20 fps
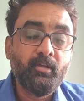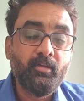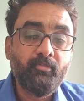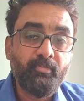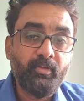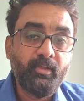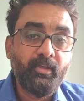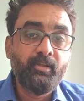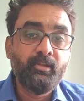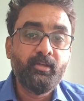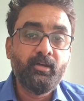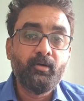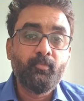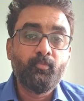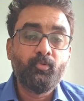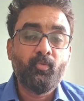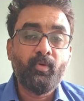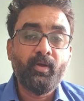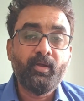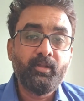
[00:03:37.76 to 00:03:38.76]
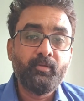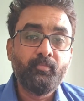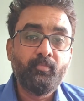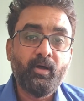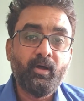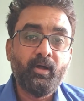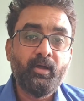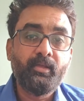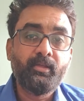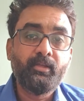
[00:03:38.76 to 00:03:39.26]
feed provided
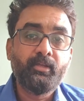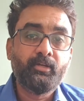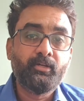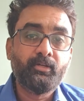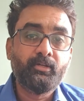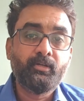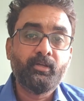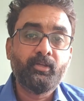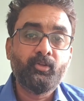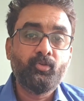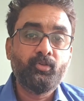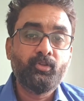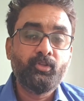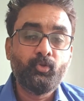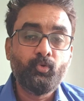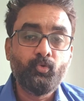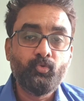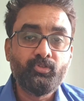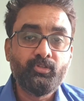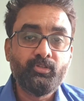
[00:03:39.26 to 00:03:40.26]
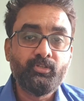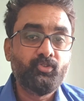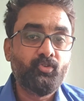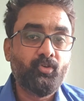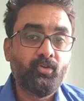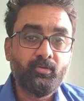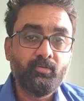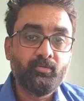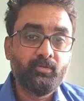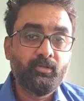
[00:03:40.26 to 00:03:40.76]
by the users
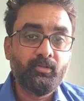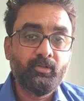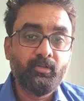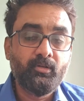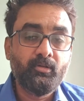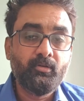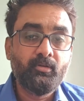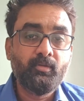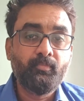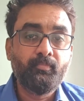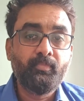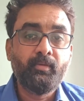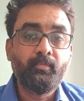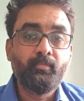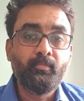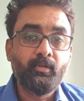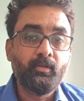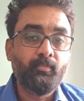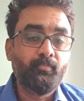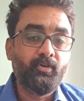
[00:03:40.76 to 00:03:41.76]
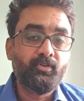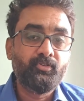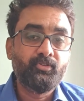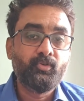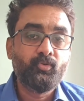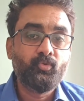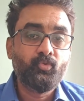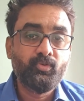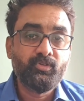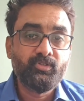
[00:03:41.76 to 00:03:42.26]
or the
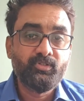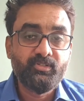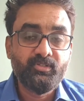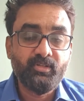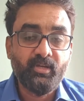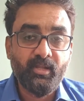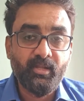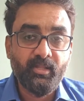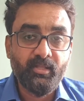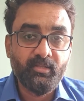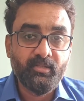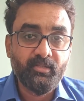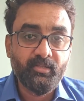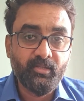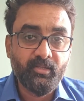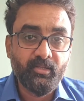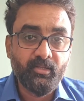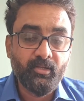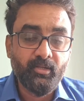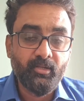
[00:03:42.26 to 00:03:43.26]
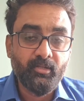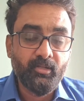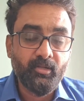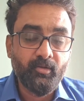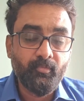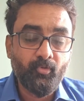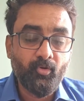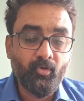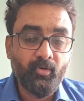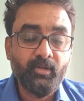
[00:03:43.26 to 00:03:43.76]
person who is designing
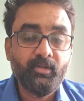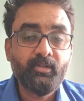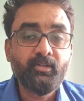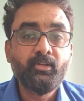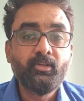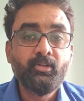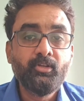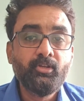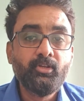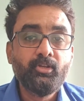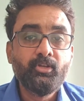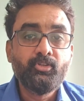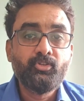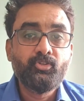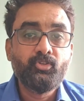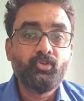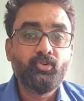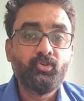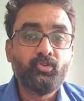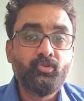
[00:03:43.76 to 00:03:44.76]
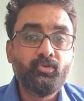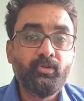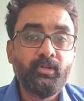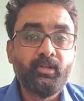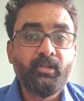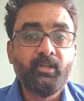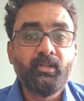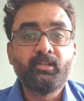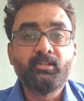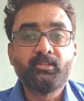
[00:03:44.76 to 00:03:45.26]
the product. So
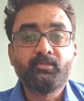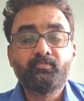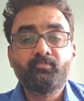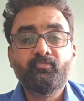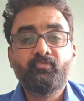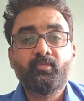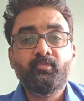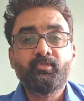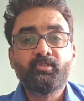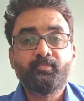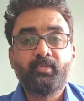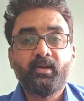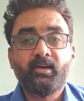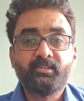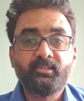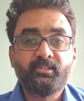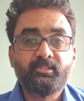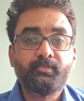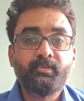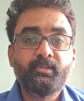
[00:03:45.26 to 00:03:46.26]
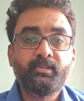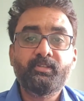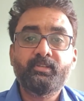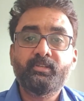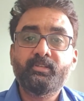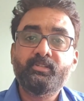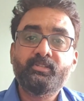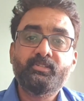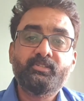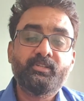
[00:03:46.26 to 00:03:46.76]
it is from his past
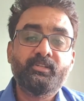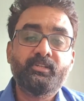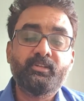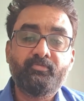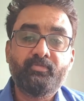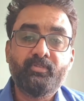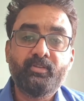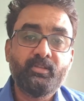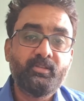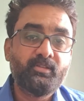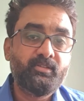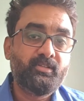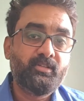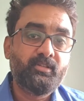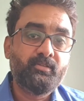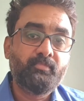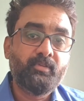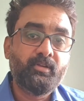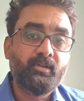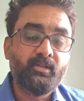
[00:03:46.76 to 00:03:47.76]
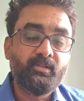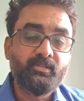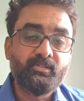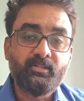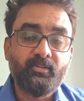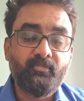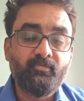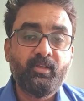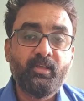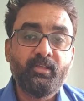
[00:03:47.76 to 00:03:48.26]
experience and reference and
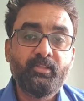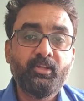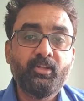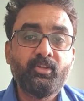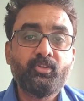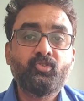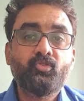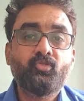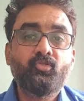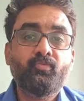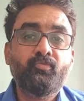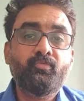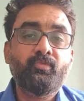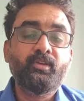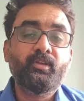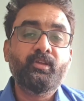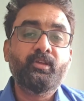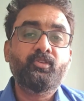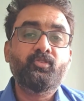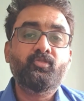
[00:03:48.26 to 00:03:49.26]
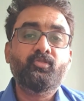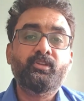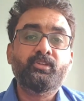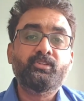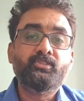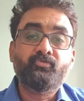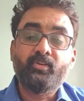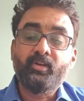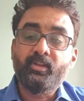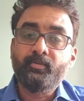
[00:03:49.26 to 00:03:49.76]
stuff like that. So it
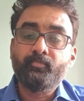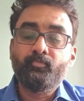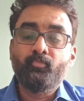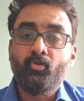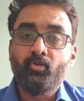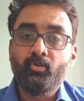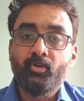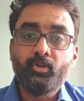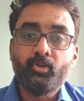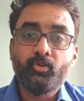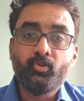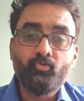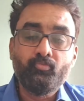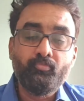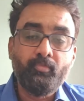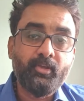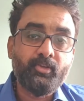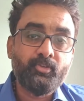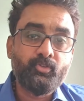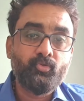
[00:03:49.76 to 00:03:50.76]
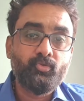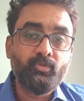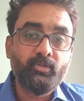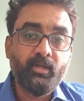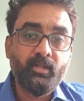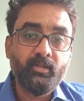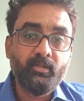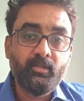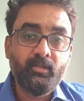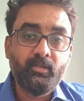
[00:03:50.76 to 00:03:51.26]
is very important to make sure
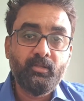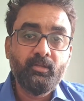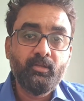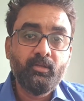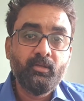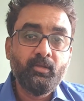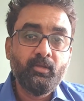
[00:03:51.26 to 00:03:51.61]
that the